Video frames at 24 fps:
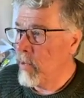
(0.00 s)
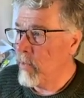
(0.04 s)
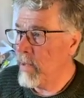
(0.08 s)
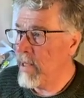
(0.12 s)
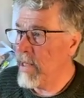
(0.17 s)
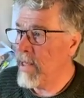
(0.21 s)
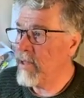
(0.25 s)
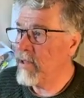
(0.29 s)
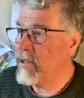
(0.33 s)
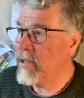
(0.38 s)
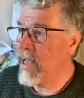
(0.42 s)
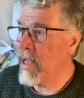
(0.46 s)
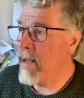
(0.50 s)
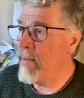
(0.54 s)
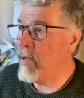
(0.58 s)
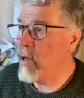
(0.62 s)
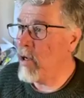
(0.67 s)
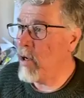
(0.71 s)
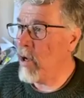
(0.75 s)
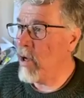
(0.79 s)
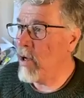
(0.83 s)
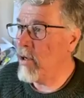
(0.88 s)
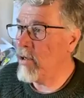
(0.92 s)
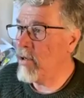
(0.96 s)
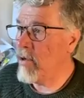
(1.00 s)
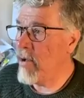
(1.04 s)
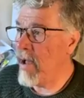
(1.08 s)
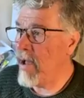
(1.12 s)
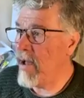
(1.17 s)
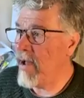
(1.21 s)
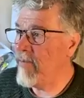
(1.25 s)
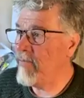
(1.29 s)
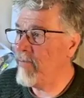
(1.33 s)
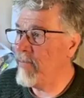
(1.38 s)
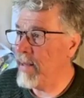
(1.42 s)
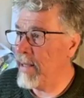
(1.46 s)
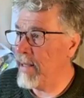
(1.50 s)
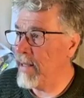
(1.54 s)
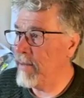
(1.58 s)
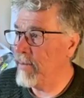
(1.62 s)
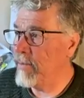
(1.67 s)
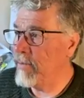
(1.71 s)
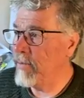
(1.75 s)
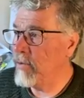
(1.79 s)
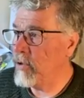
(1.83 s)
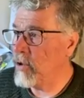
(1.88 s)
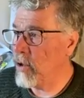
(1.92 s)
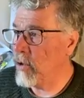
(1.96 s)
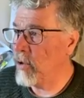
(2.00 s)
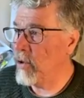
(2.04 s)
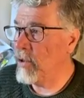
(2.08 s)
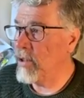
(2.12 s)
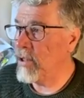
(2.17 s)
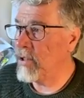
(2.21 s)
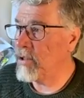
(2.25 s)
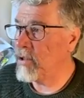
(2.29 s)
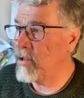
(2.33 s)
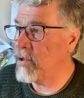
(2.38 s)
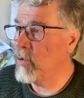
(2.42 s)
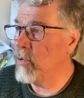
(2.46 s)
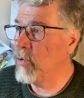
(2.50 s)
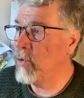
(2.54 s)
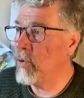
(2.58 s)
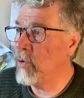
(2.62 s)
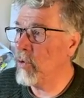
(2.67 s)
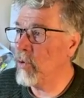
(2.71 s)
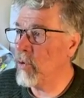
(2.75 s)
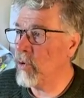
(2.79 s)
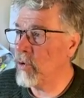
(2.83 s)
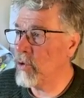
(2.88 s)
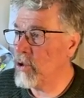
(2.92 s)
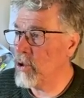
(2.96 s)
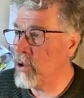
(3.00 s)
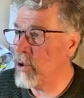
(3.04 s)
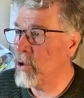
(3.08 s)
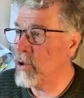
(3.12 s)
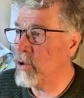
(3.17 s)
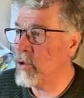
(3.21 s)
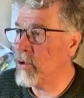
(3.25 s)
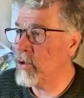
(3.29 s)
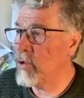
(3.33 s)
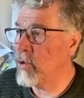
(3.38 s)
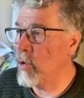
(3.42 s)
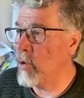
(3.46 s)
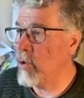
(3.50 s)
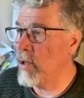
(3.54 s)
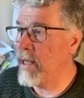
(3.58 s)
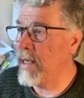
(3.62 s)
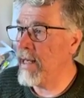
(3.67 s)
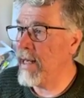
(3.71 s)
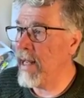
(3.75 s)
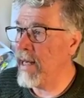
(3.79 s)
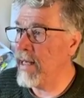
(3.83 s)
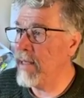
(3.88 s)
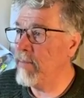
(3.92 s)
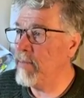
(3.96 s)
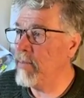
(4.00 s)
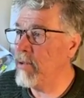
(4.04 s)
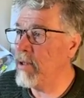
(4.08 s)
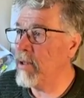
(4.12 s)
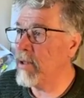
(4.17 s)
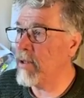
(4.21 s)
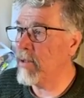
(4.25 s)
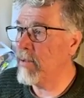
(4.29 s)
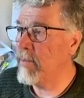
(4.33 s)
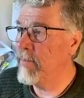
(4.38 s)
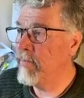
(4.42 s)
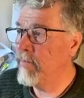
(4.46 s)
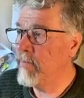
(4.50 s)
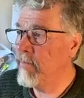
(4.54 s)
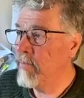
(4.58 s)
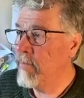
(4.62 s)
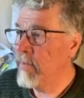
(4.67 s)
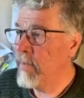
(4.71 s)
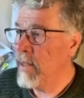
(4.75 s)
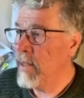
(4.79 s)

Re-examine all you have been told at school or church or in any book.